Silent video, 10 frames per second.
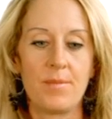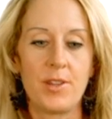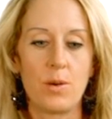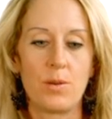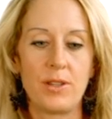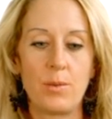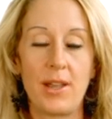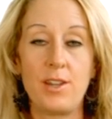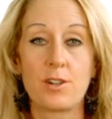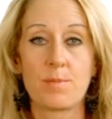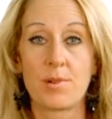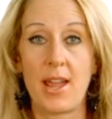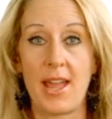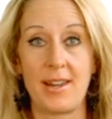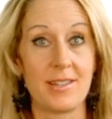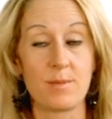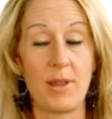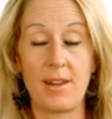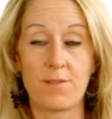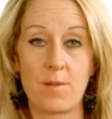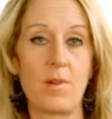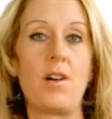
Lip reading: The only way your bread is made from